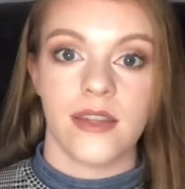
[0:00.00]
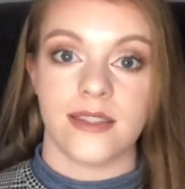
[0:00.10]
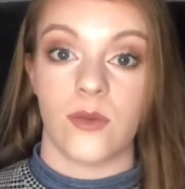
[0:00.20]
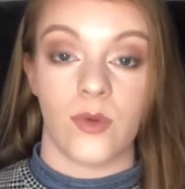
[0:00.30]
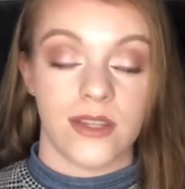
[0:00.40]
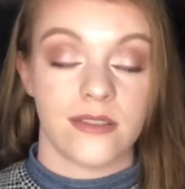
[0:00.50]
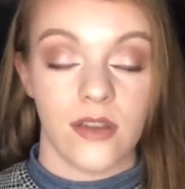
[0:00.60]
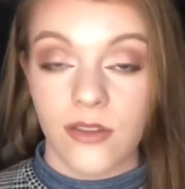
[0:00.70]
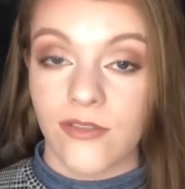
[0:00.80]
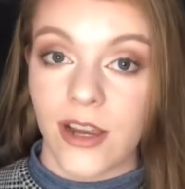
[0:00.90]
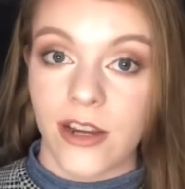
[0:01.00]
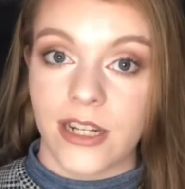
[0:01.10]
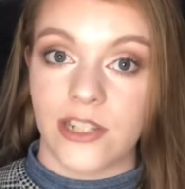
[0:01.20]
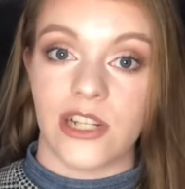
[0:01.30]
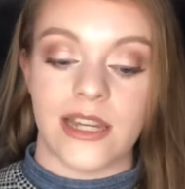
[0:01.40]
They said when they saw the fire
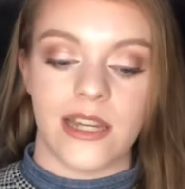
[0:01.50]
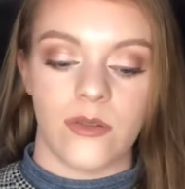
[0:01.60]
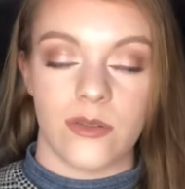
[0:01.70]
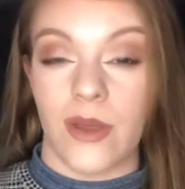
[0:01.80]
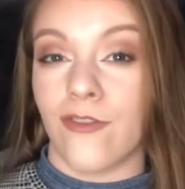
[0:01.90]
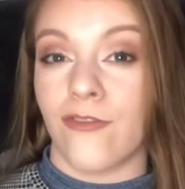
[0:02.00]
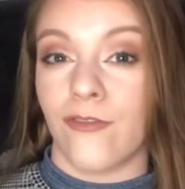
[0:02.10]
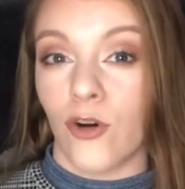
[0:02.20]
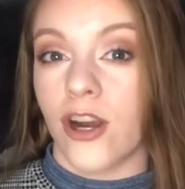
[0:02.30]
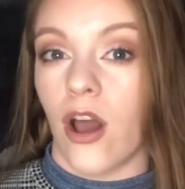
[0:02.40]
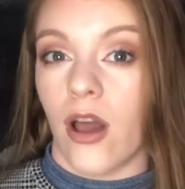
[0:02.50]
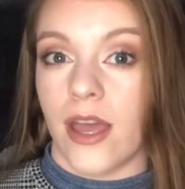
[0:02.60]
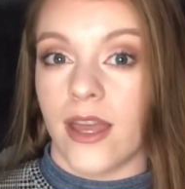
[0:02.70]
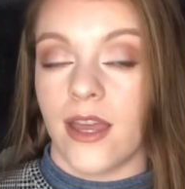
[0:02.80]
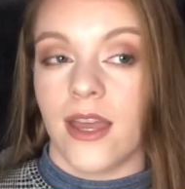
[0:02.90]
initially, it was about a foot
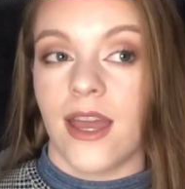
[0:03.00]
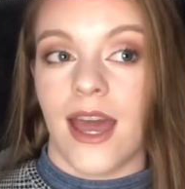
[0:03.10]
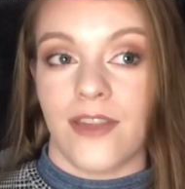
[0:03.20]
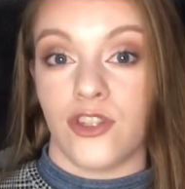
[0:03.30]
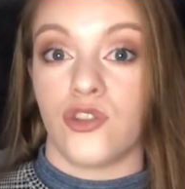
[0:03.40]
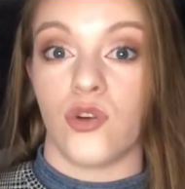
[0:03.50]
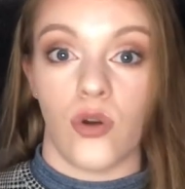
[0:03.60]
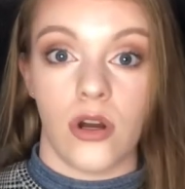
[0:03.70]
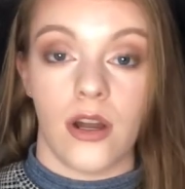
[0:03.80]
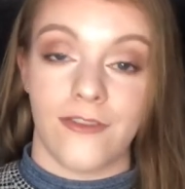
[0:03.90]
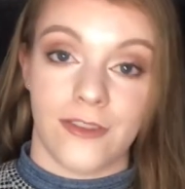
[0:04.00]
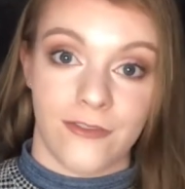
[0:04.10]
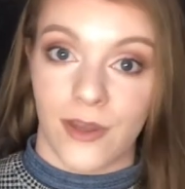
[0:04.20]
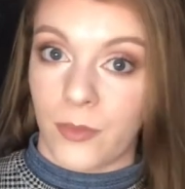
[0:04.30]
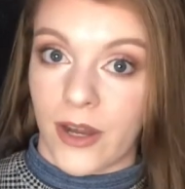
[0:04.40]
high at the door of the
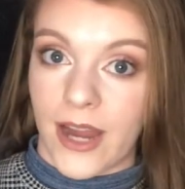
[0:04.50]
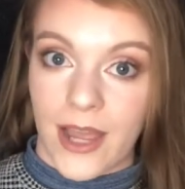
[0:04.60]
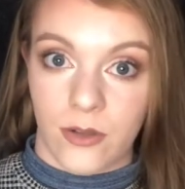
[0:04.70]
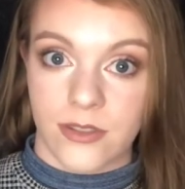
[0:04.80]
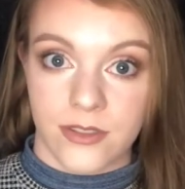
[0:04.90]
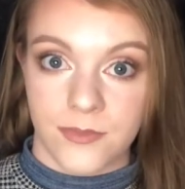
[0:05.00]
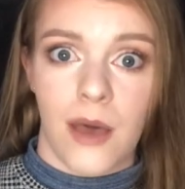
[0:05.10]
Philpott house.